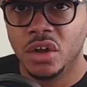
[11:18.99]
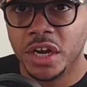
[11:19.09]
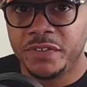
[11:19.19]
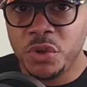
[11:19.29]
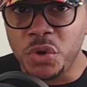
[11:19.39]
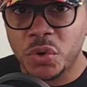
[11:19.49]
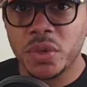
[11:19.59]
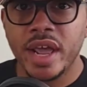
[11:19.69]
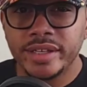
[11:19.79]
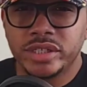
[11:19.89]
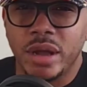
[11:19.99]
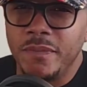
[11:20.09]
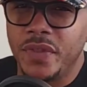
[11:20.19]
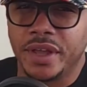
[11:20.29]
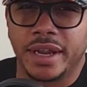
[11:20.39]
If you create
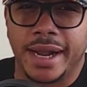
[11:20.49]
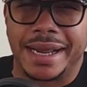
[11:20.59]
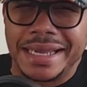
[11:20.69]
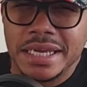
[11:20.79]
something like an